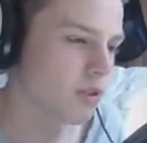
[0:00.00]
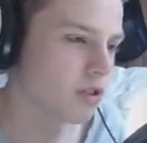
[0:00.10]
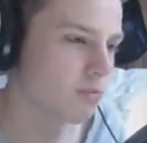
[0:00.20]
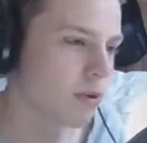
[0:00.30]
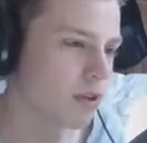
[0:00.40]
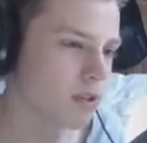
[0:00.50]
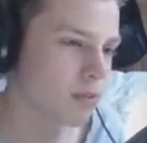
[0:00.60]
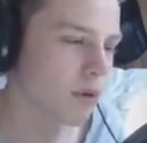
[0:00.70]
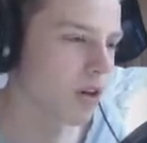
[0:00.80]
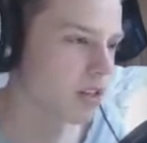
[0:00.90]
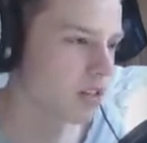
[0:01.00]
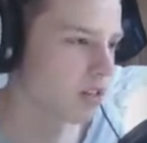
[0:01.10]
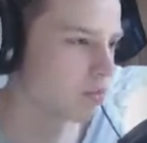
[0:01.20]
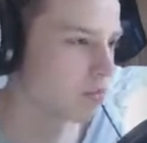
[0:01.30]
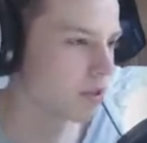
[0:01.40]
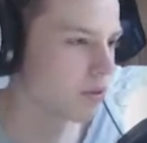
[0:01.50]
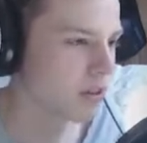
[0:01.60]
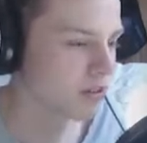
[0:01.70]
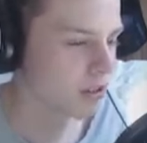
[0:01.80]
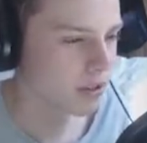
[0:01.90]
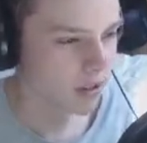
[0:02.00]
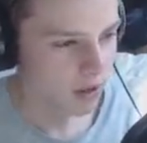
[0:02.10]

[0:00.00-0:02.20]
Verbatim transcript: spice SMP or whatever.